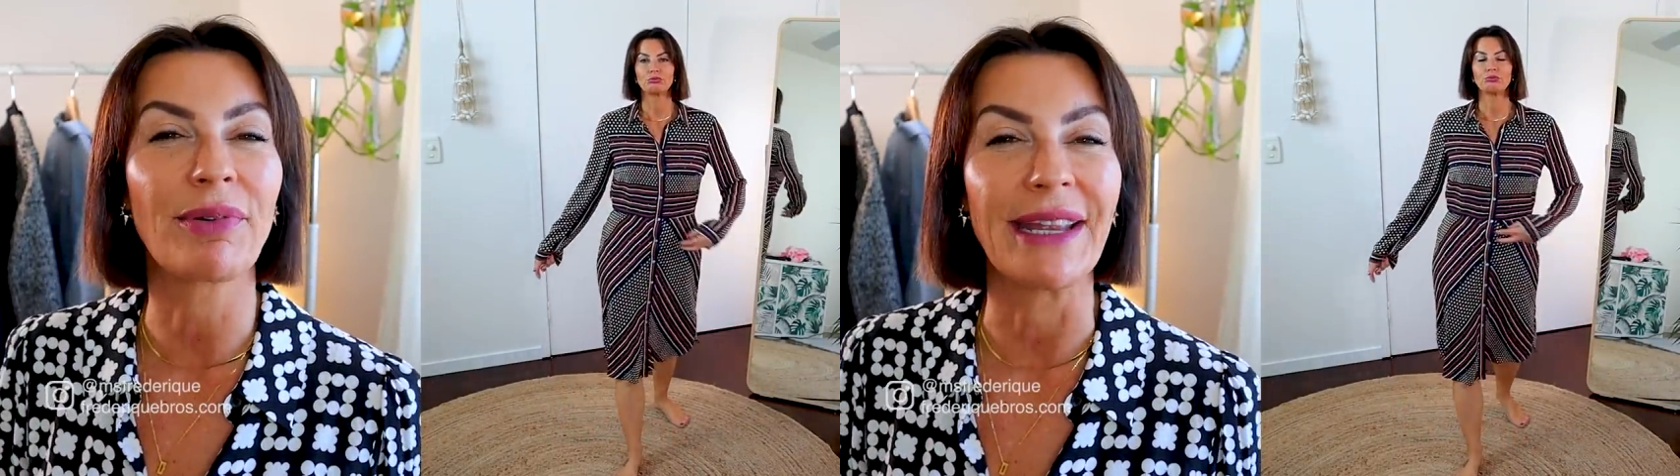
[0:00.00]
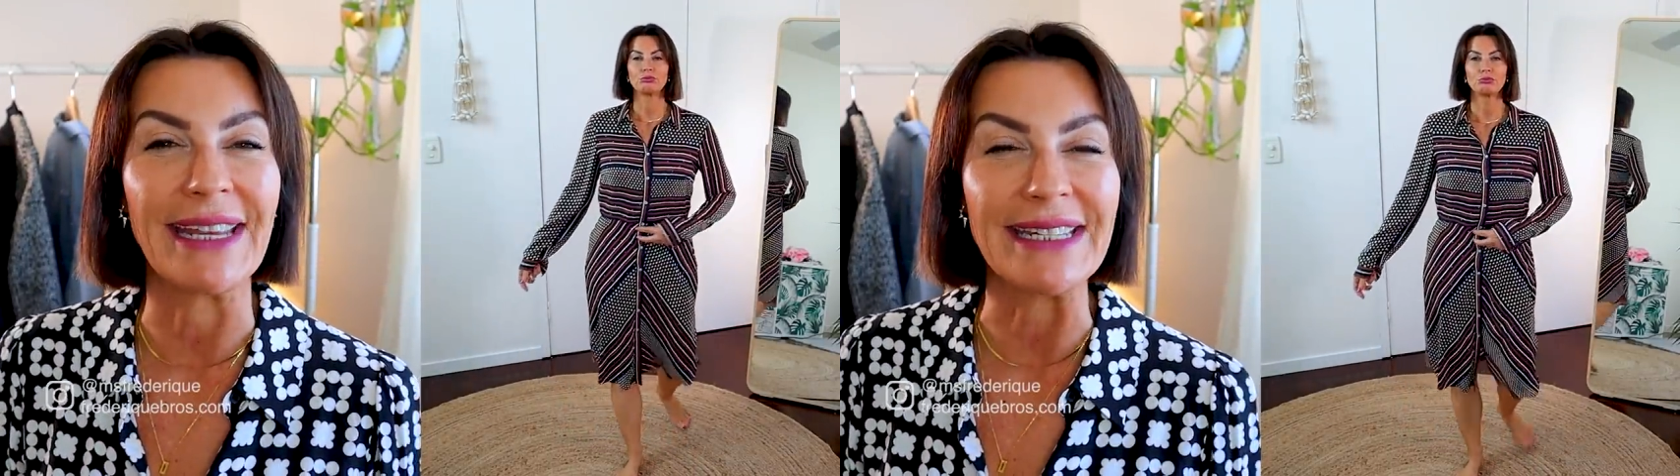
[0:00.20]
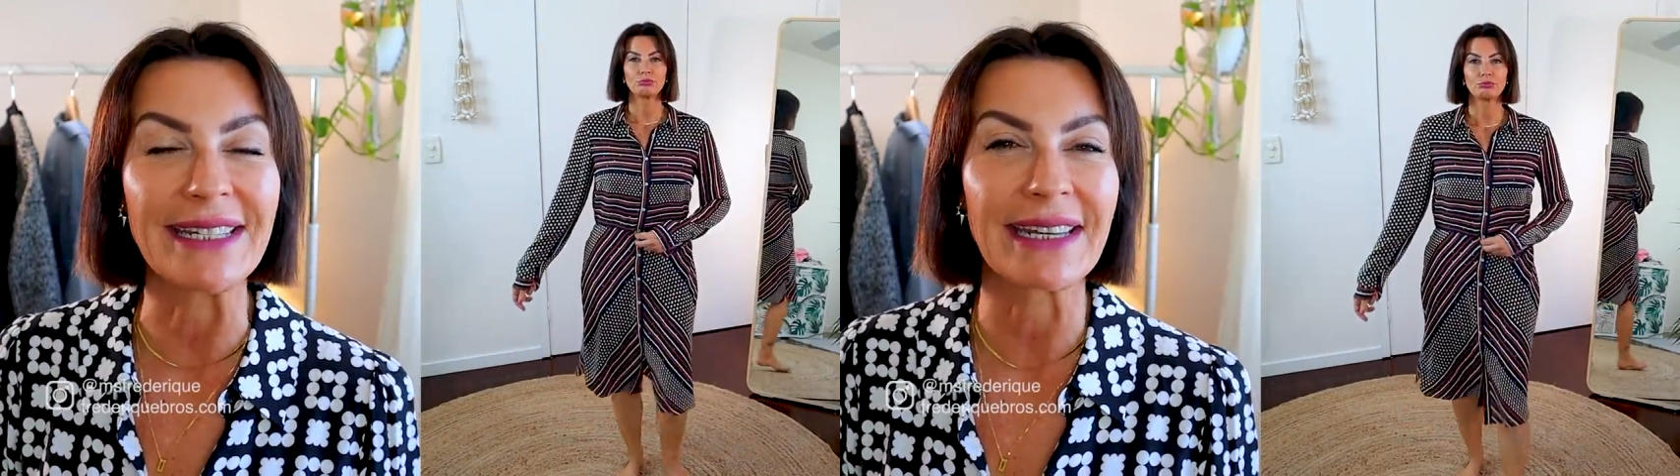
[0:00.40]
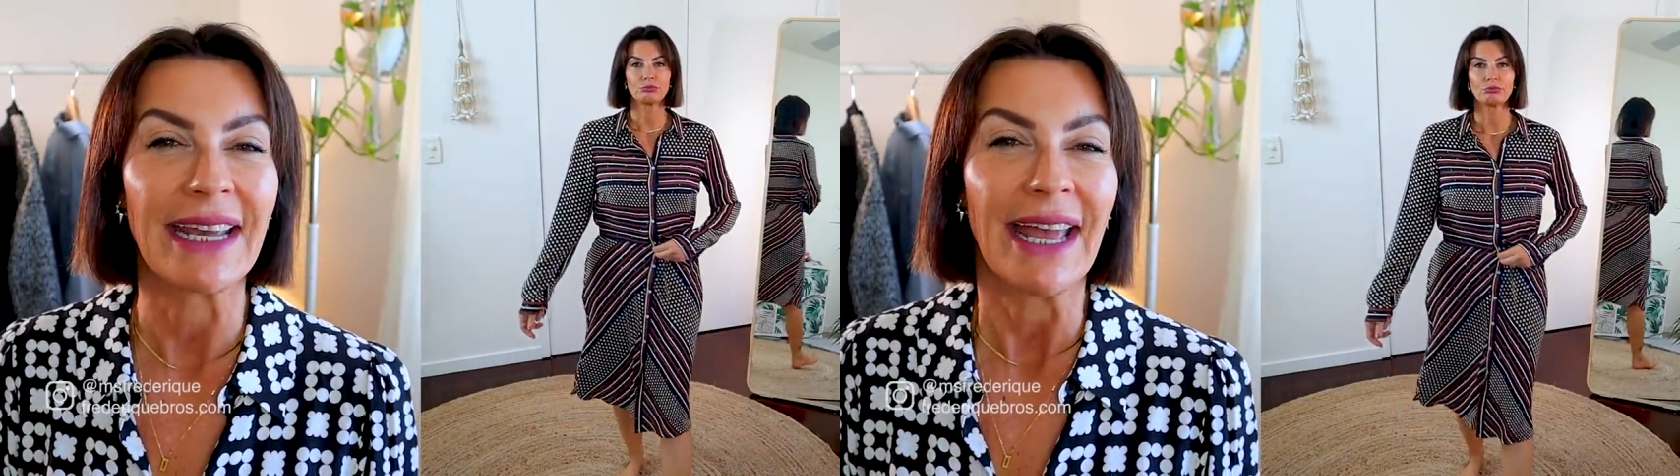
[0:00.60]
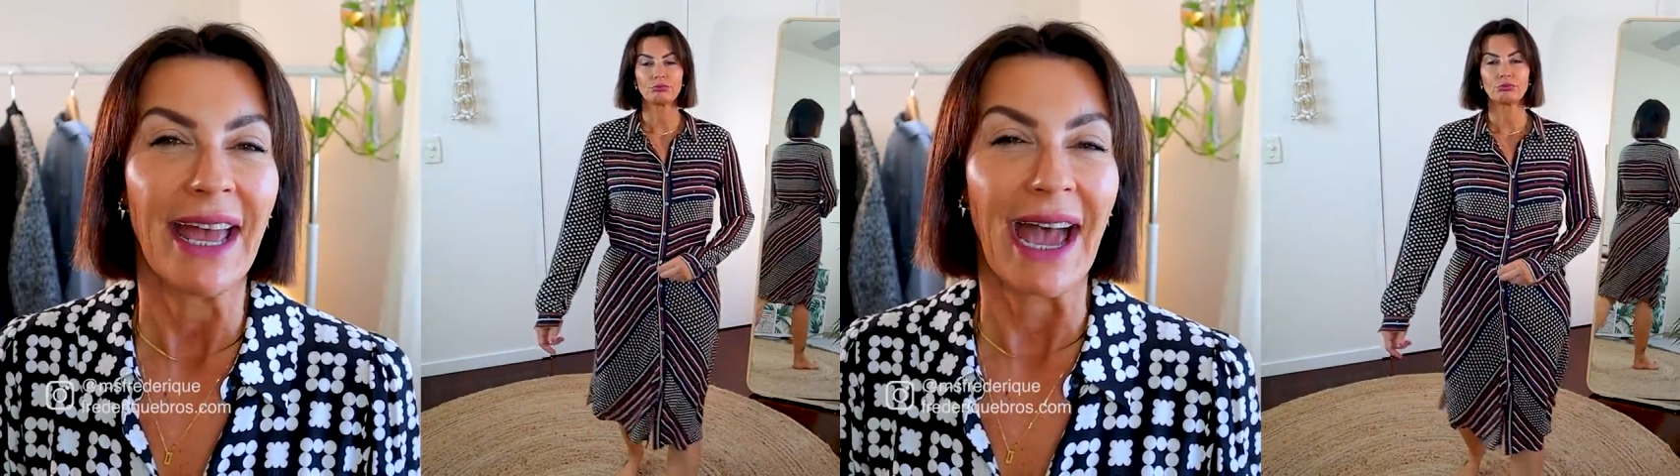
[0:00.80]
print,
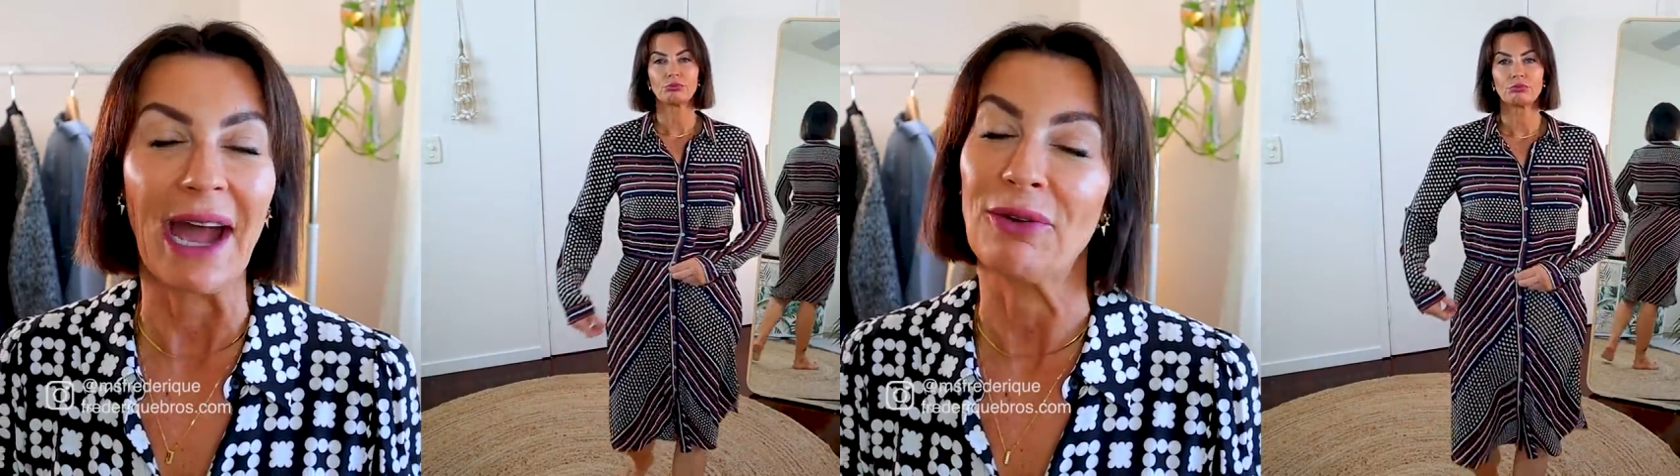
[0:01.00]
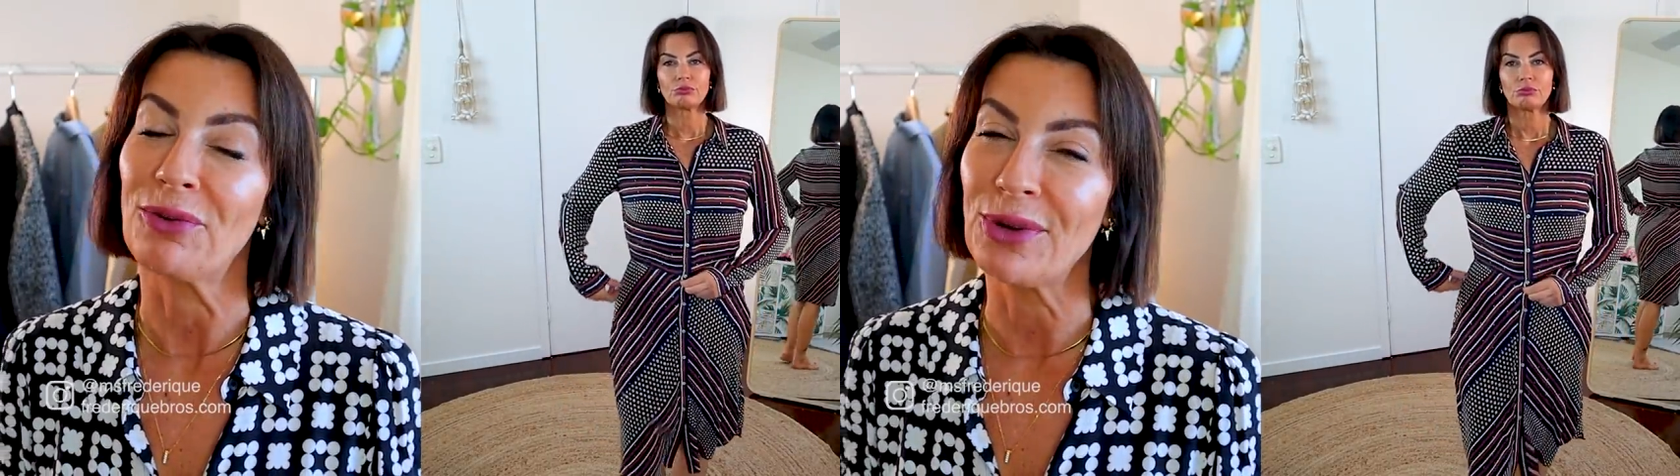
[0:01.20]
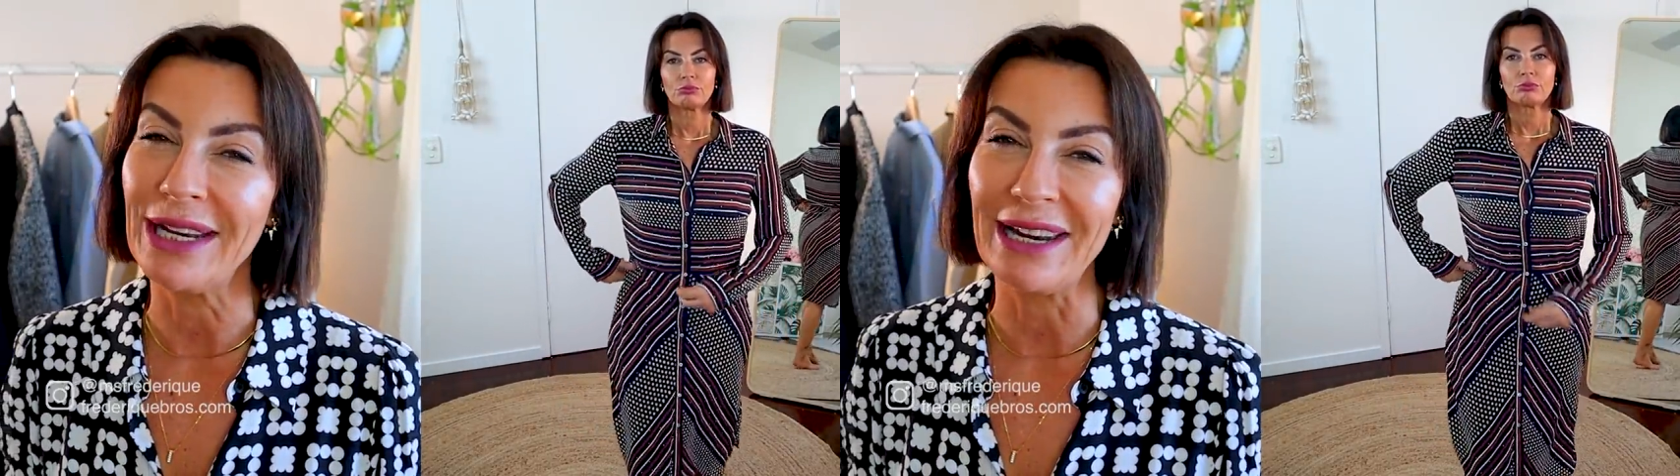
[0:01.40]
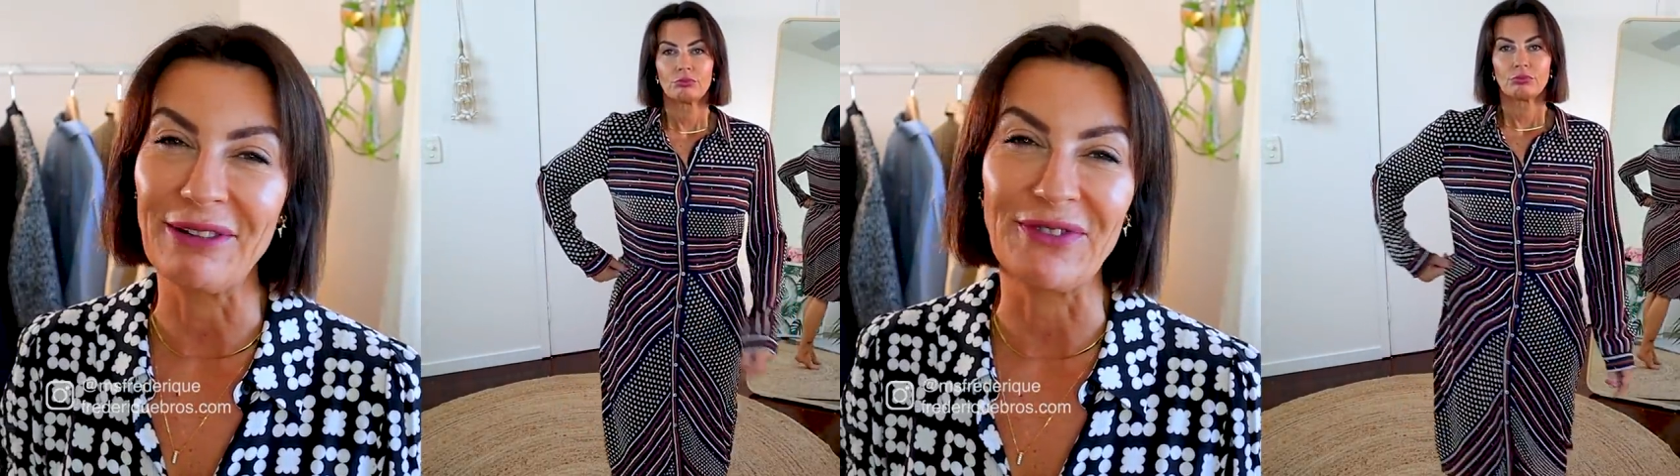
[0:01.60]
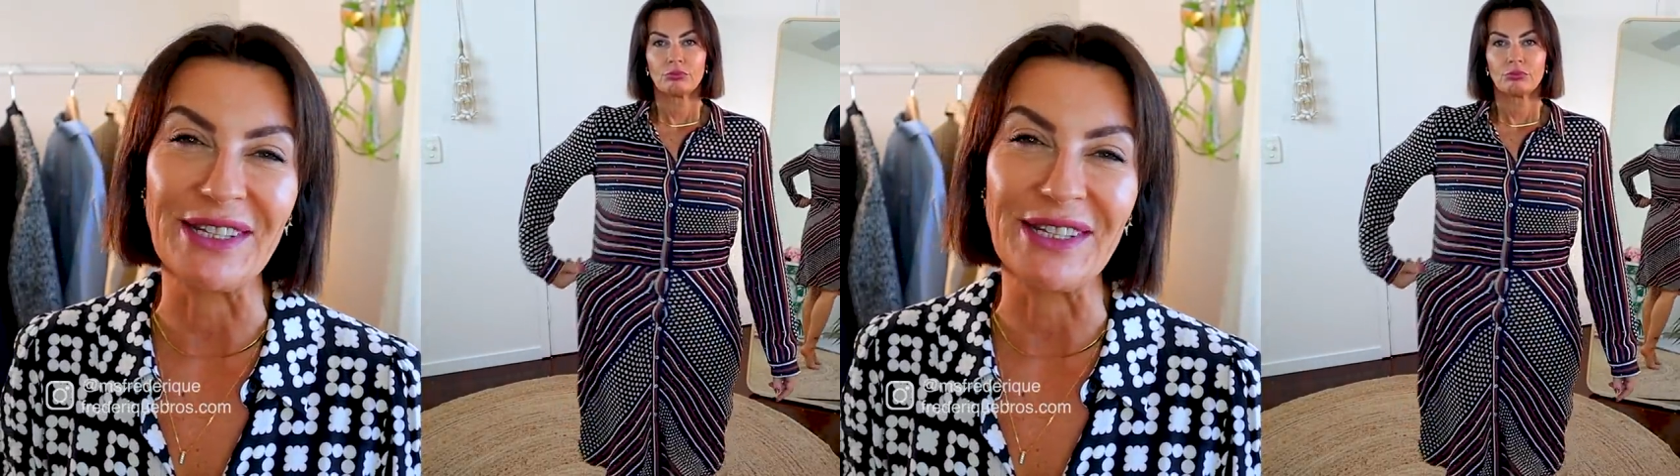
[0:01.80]
I really love